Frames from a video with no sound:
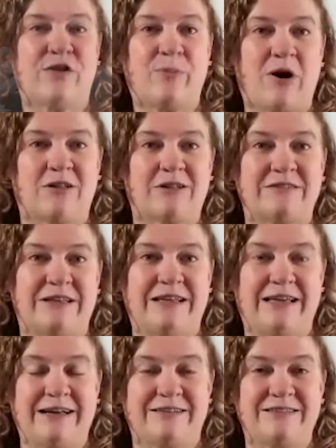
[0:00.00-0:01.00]
the policy
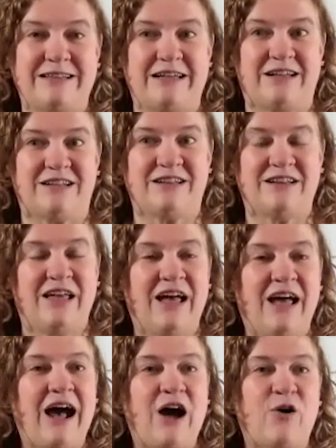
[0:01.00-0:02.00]
kicks in.
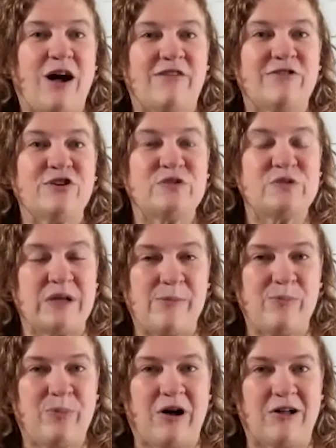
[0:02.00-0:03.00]
However, some
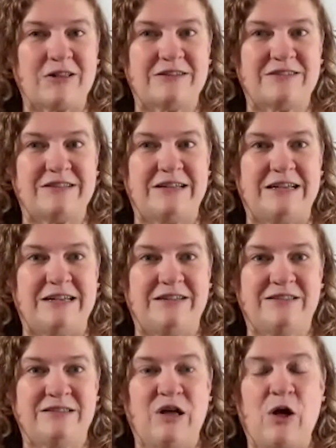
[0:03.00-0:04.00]

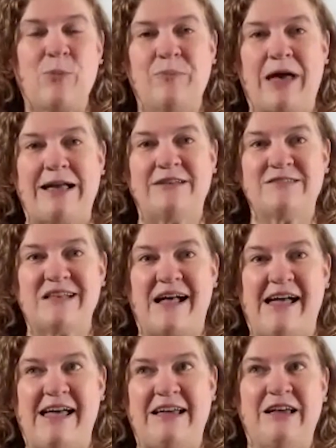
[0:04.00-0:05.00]
policies may
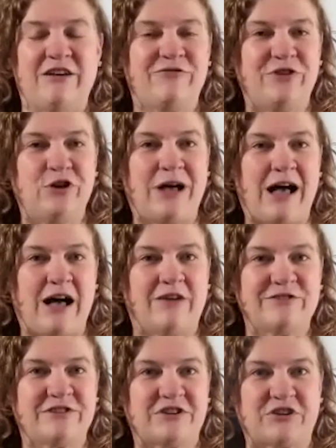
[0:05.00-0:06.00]
say if you have
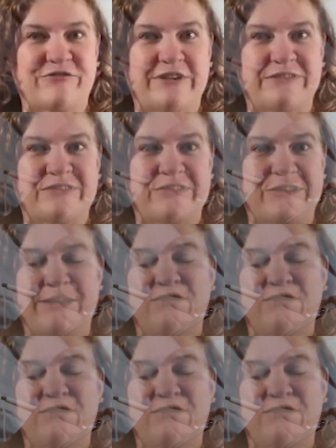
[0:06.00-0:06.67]
service like